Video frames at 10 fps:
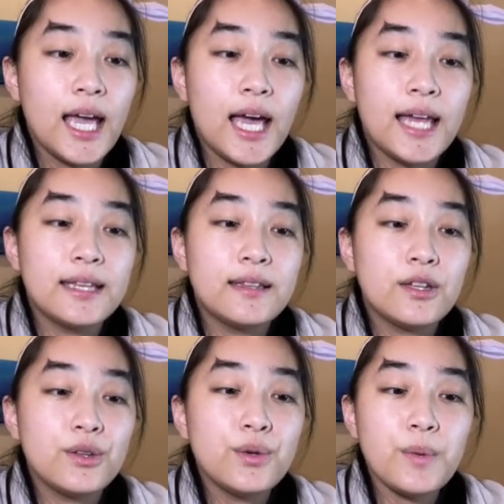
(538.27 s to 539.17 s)
And then
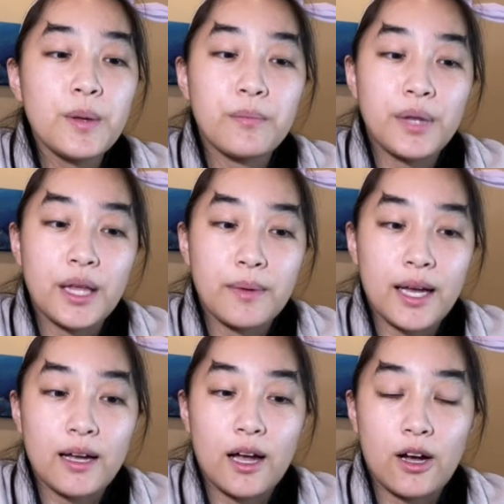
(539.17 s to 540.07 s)
the looping
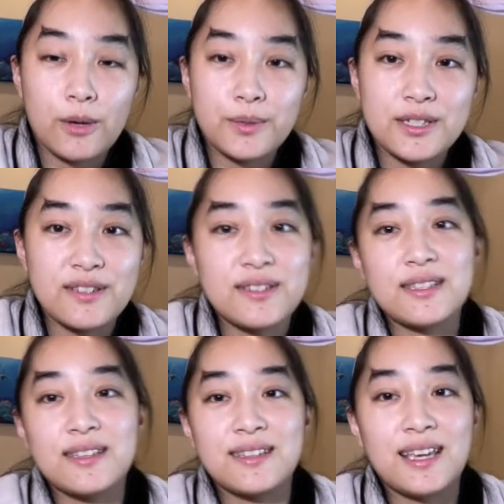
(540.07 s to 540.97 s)
playback options,
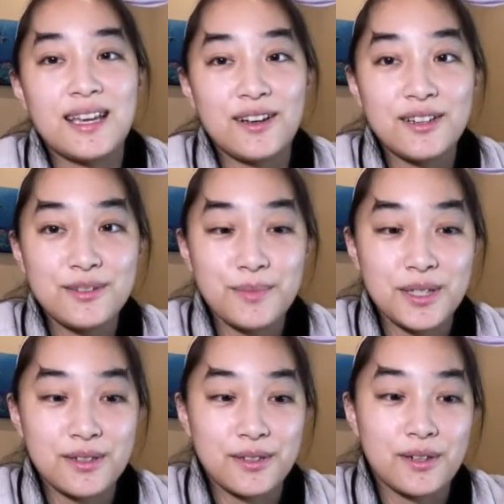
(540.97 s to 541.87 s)
it can also be
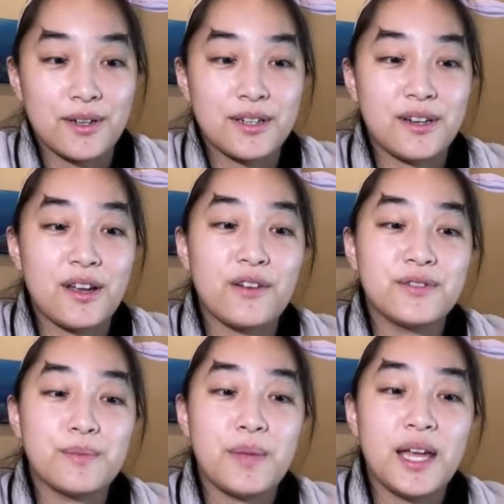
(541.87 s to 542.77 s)
turned on and off
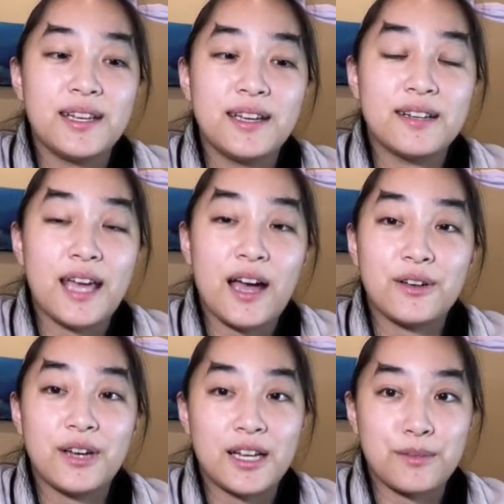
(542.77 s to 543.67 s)
depending on how your
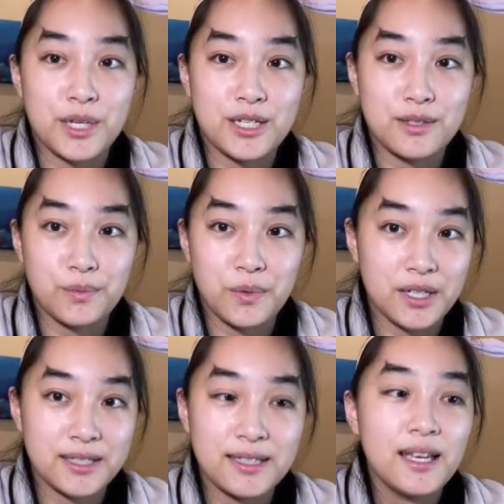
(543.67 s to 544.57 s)
animation
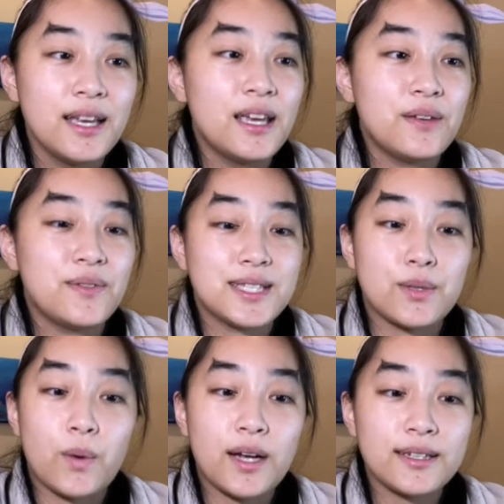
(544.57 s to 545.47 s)
works. If it's a
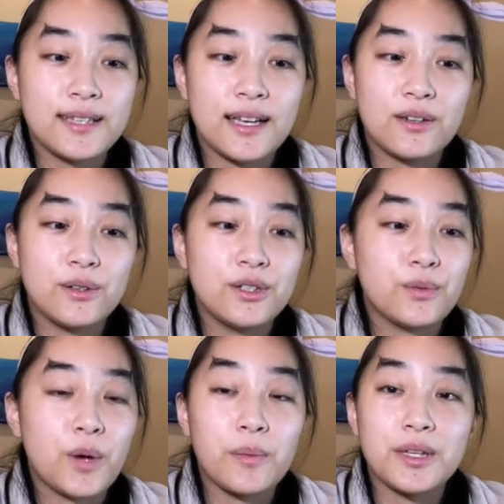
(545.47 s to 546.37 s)
walk cycle, you're
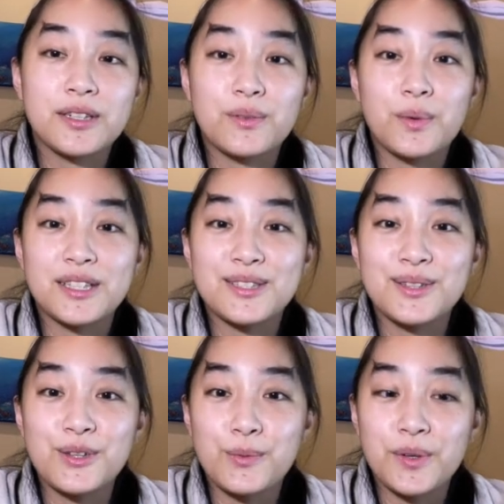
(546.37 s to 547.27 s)
probably gonna want to
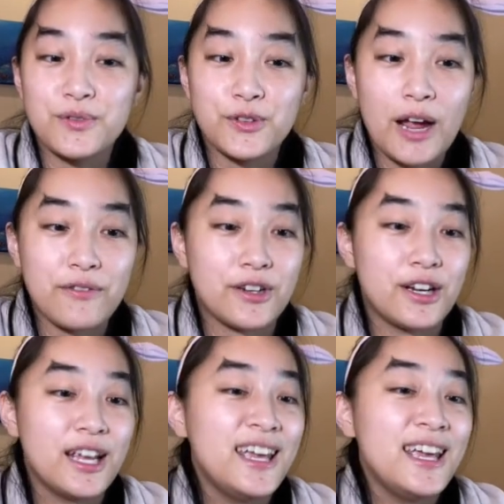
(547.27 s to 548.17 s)
loop it forever.
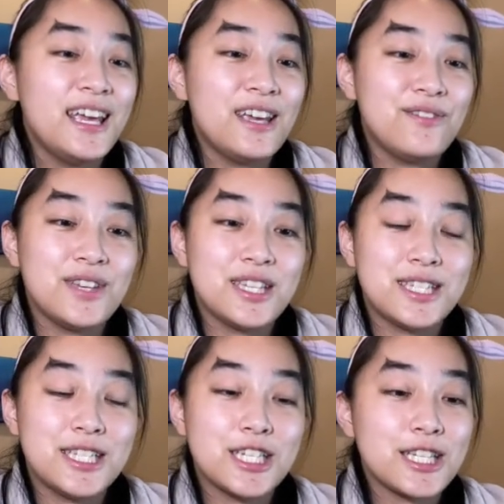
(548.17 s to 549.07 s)
If
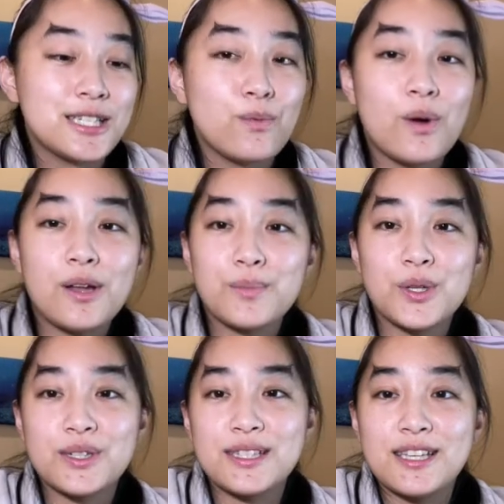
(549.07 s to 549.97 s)
it's just one
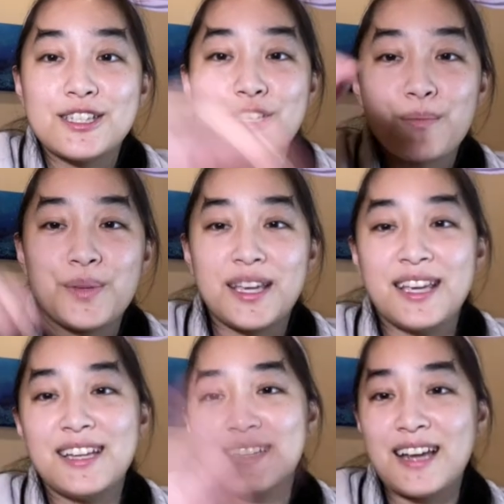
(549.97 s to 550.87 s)
person jumping
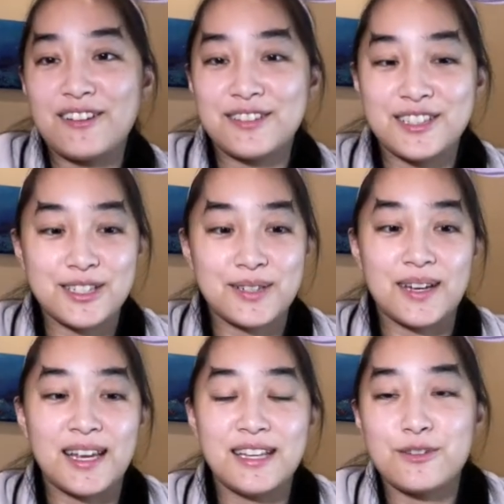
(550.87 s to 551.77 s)
in and out of the
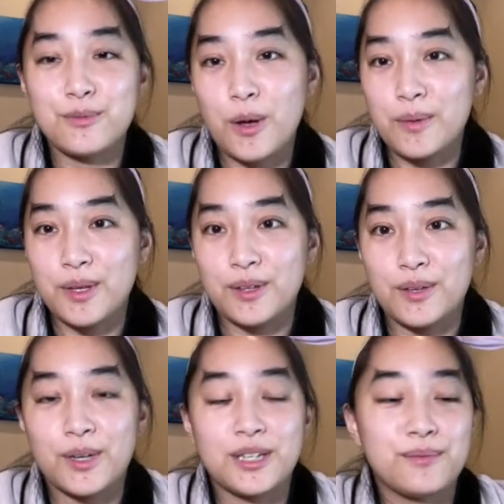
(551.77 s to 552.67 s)
screen, you're probably only
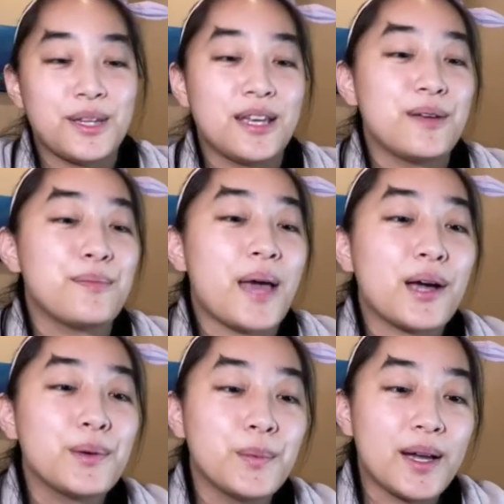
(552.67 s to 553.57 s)
want to play it back
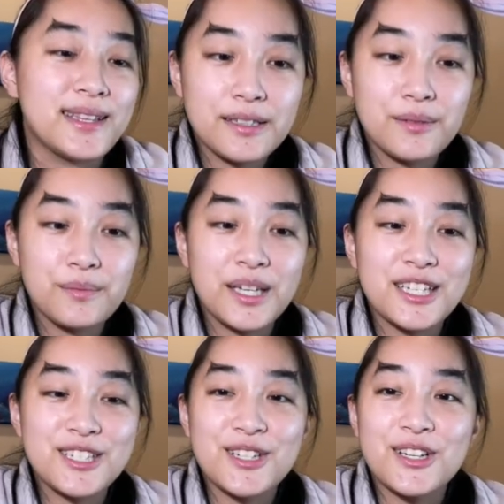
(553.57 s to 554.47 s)
once. Make
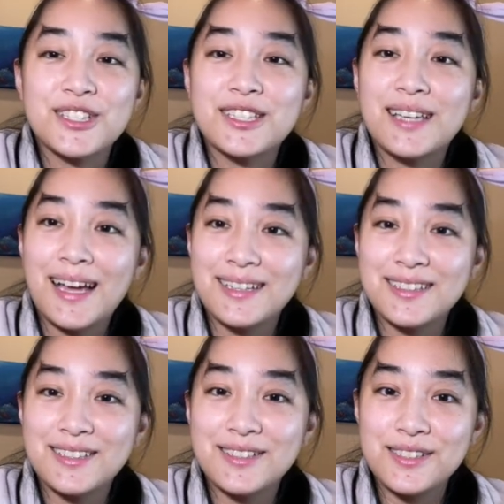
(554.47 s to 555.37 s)
sure to edit
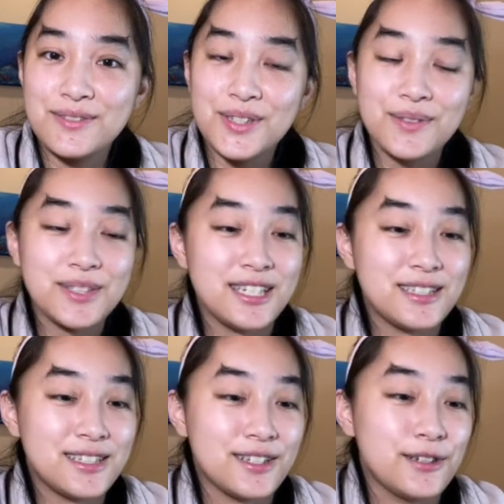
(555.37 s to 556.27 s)
those if you need
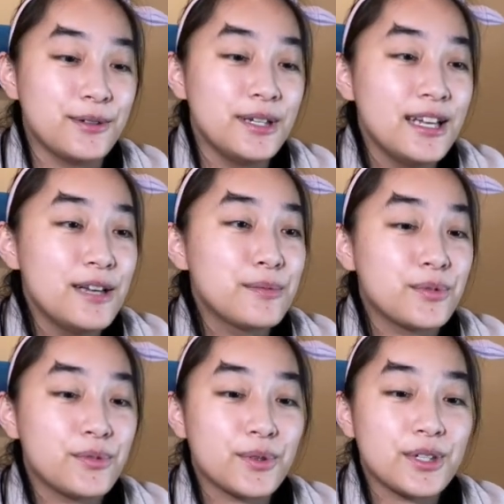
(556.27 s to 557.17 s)
to
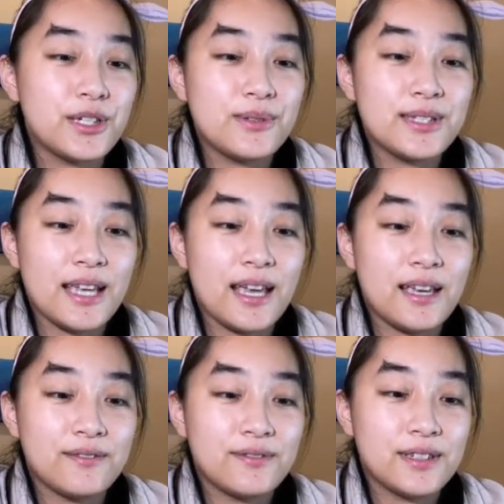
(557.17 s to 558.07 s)
before you save.